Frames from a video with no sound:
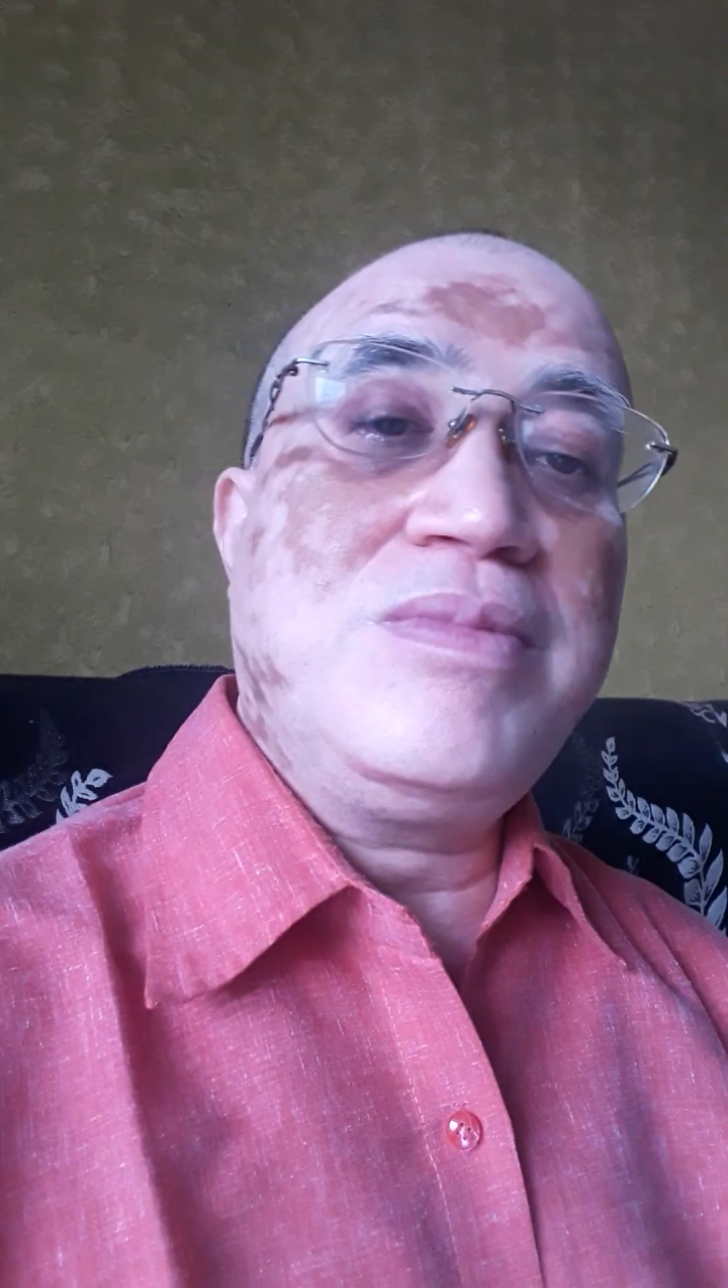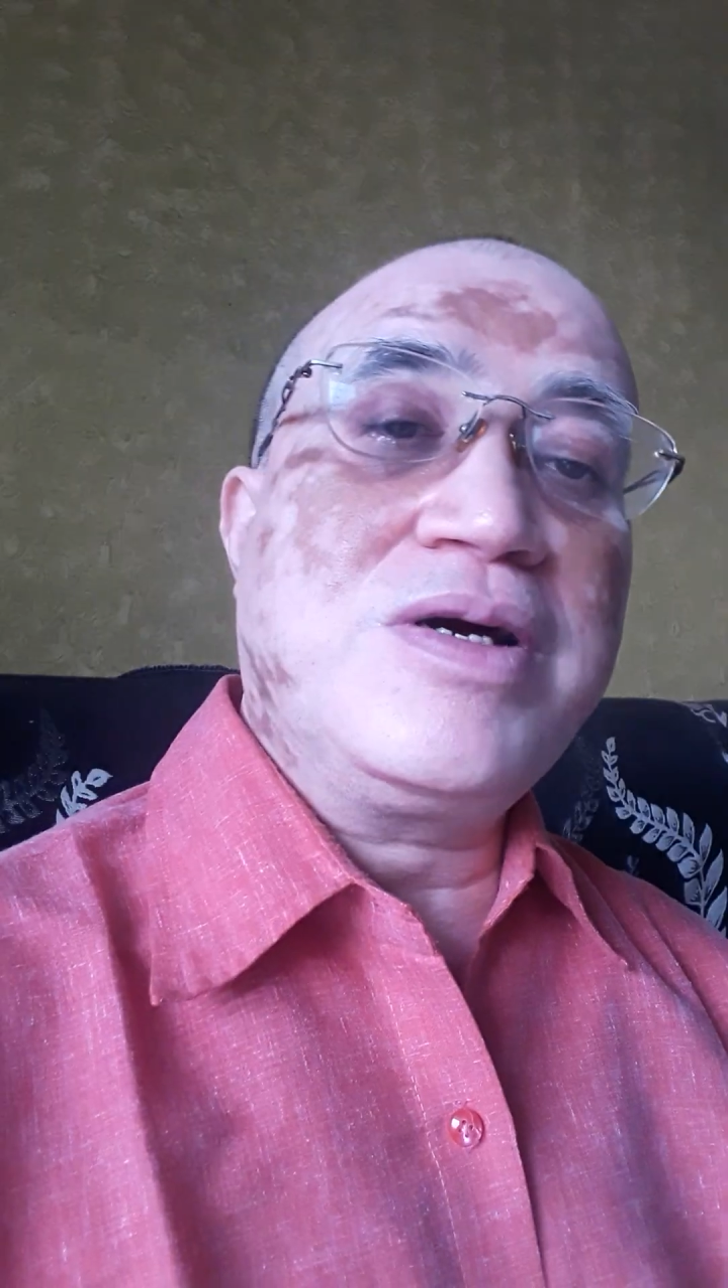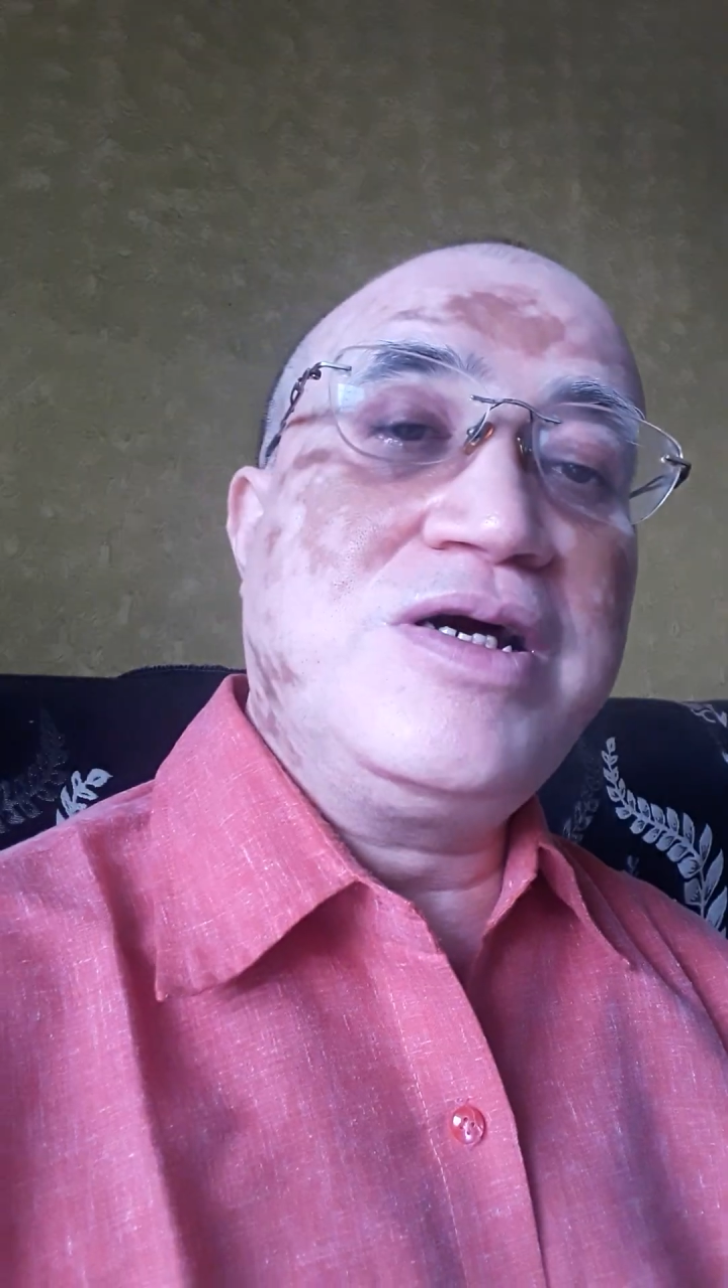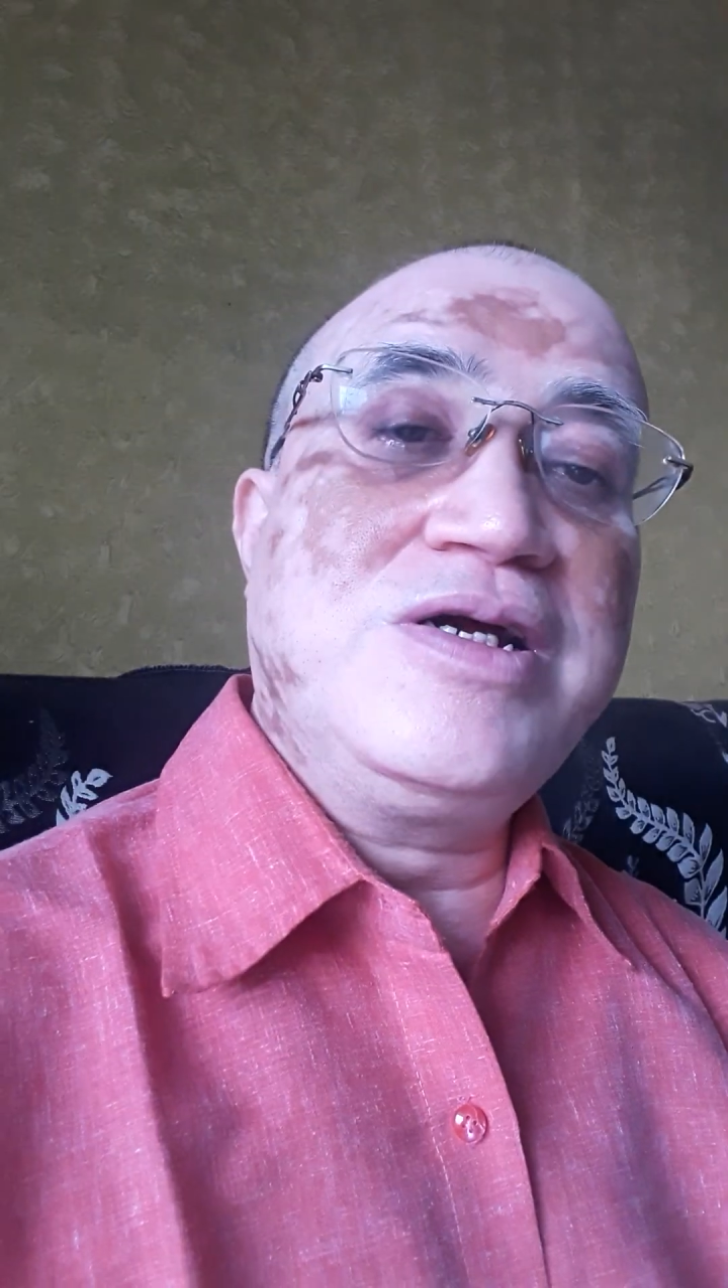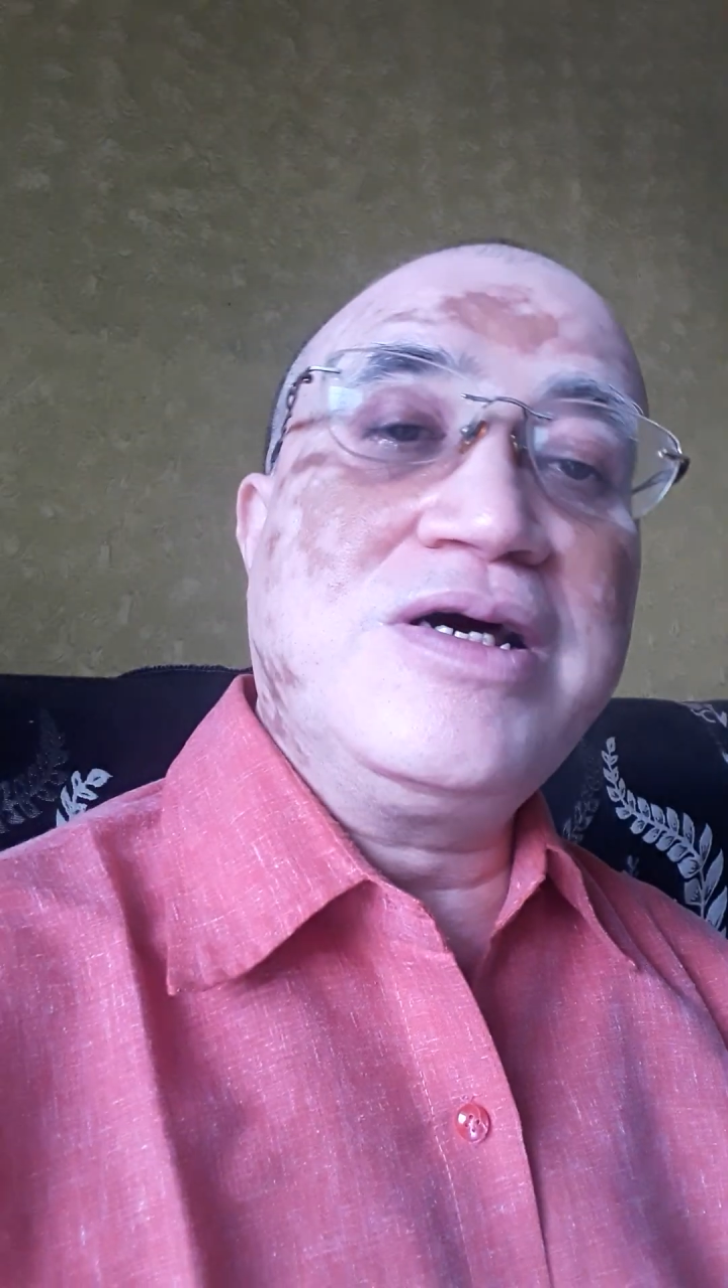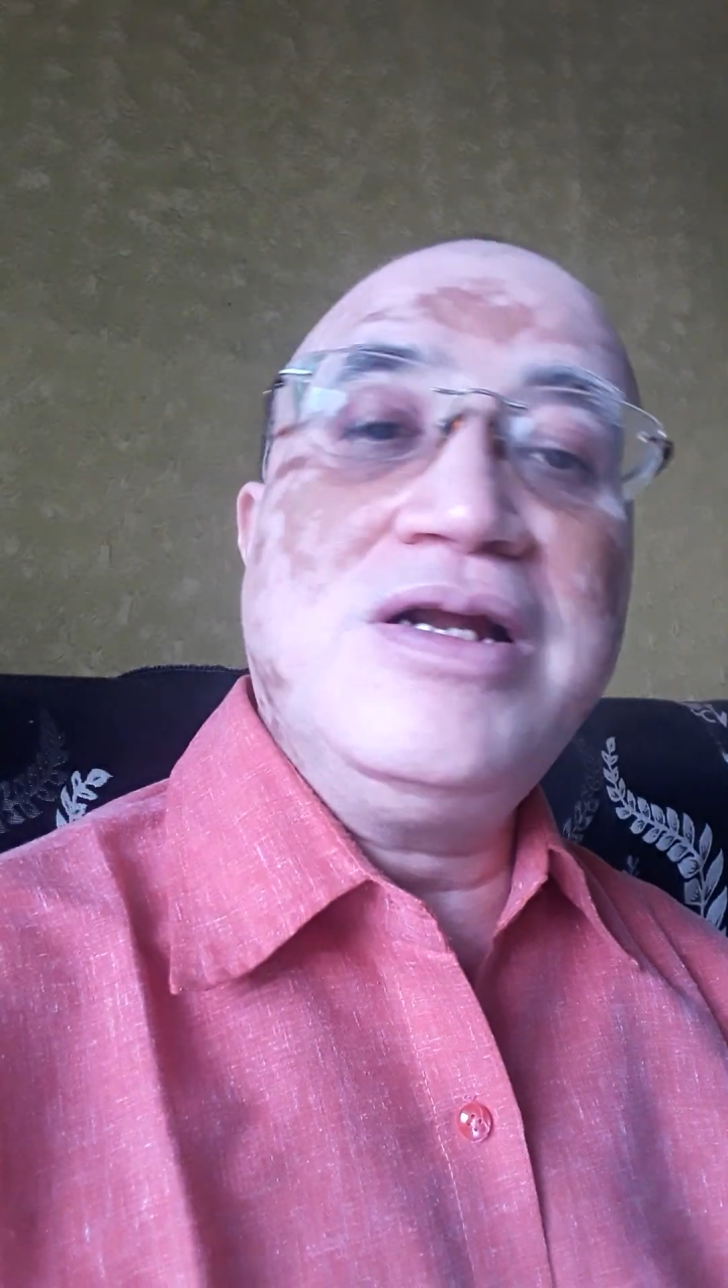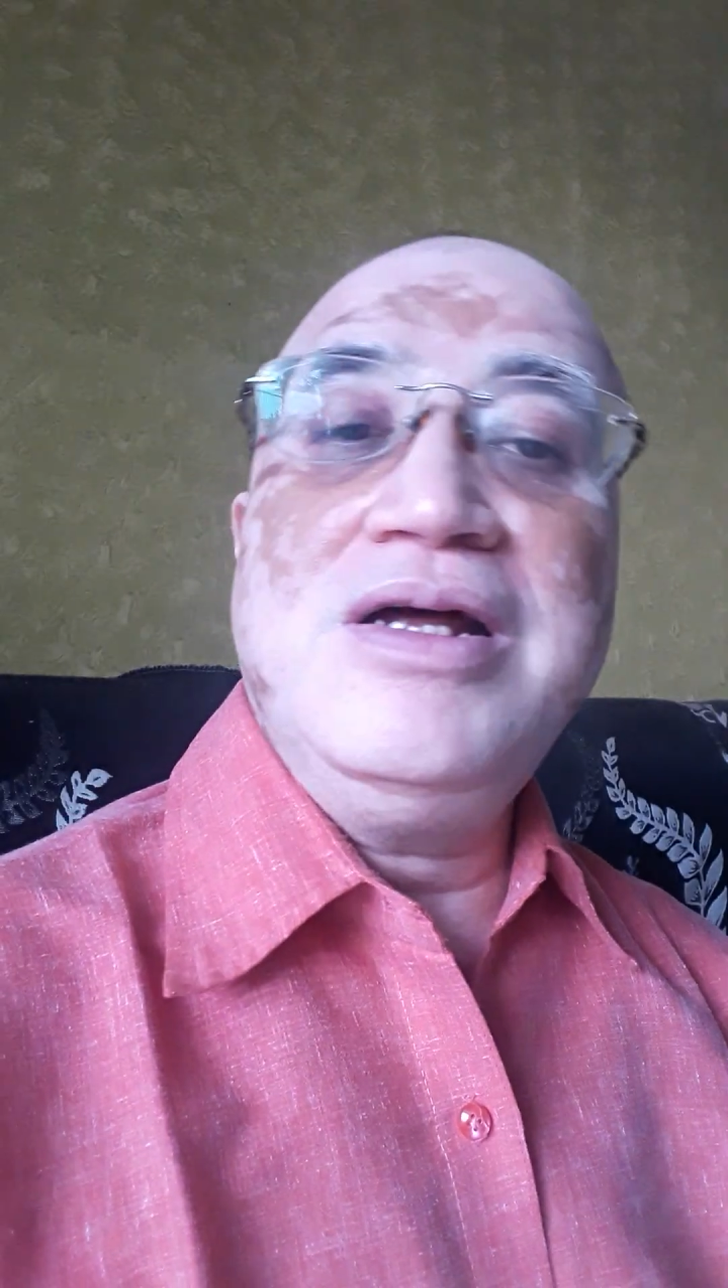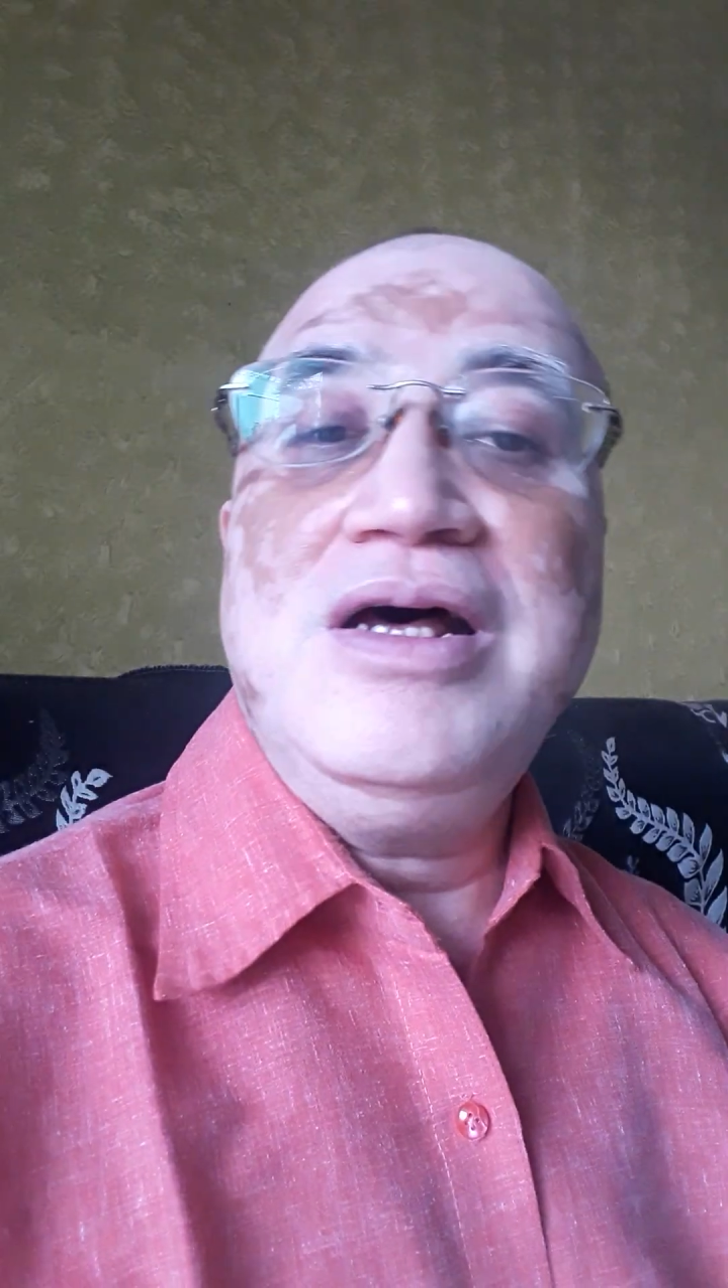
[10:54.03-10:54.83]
critical,